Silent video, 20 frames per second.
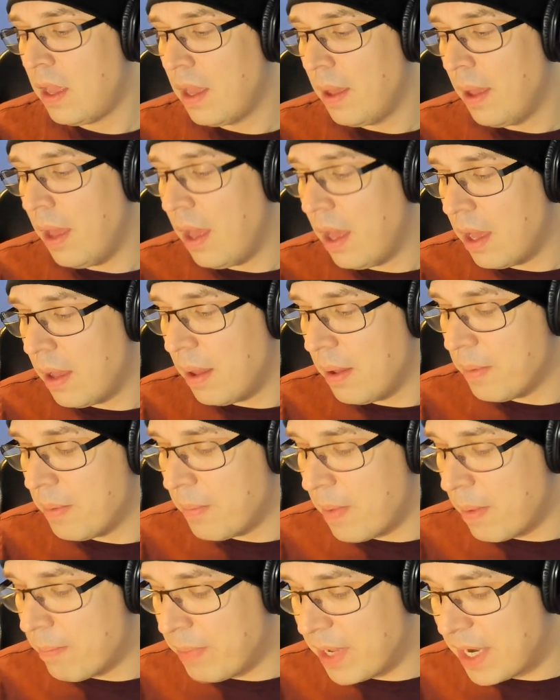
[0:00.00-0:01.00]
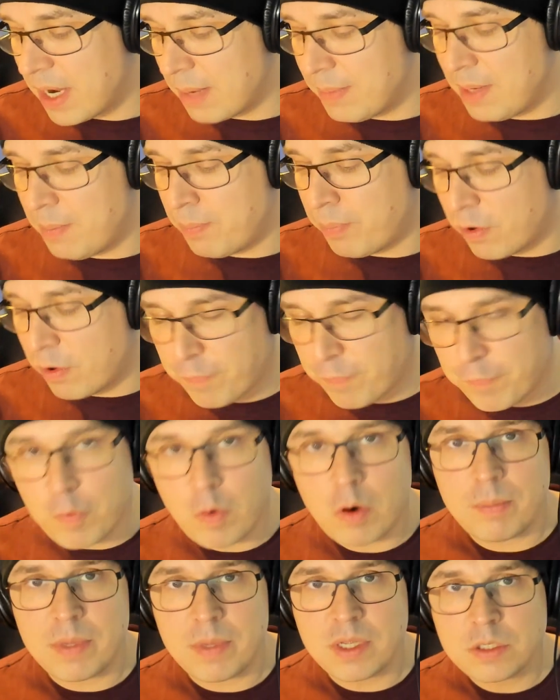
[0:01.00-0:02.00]
But I mean,
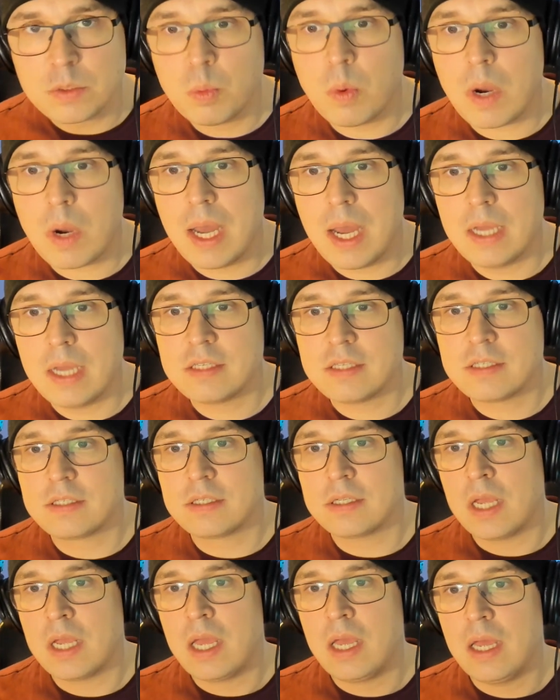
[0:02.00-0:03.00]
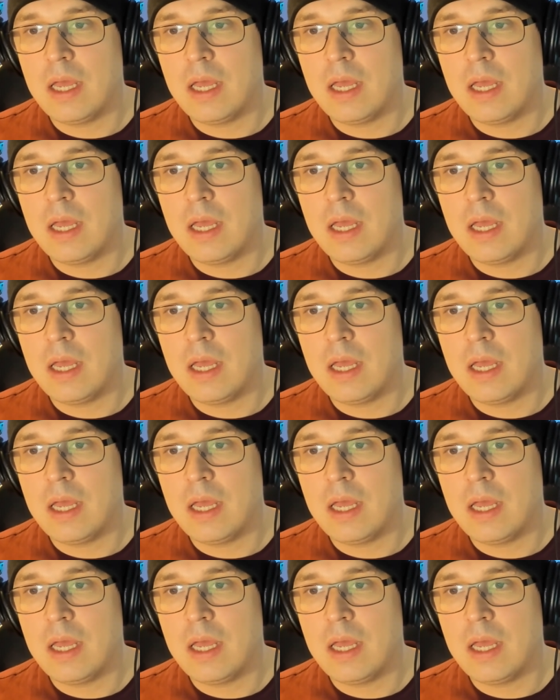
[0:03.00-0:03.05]
performance-wise,